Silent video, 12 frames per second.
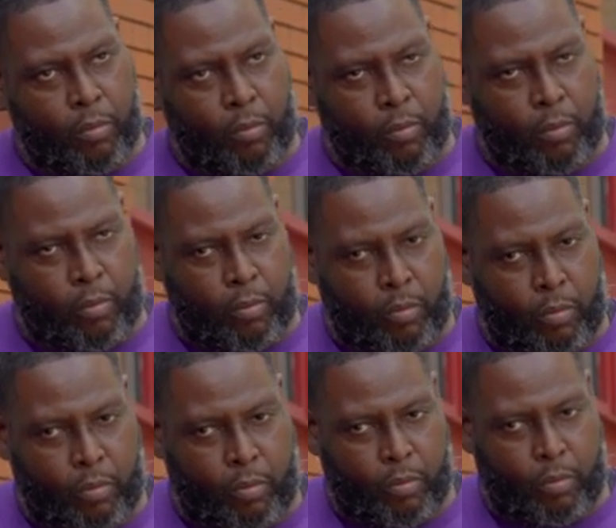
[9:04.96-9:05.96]

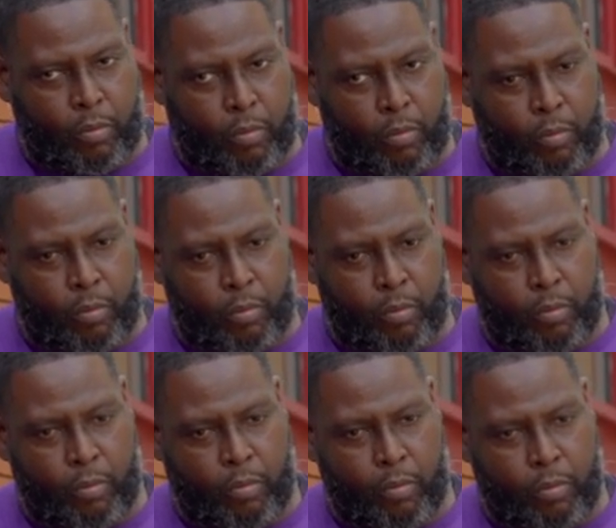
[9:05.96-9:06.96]

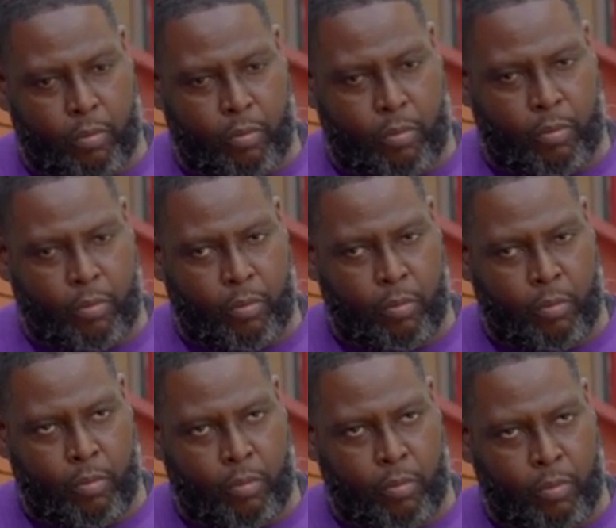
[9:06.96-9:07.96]

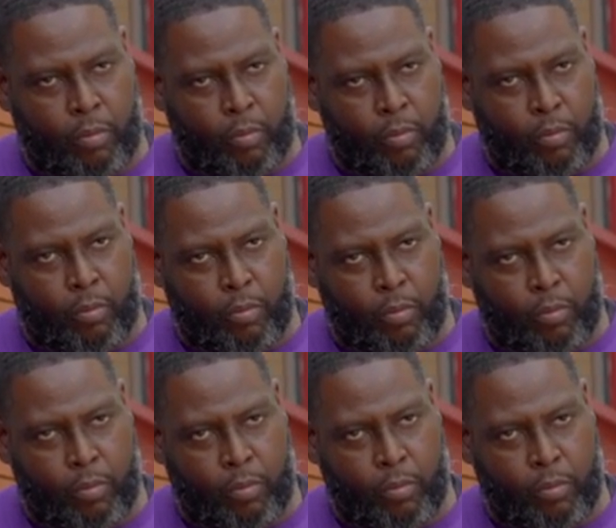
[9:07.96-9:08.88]
No words are spoken by the person on screen.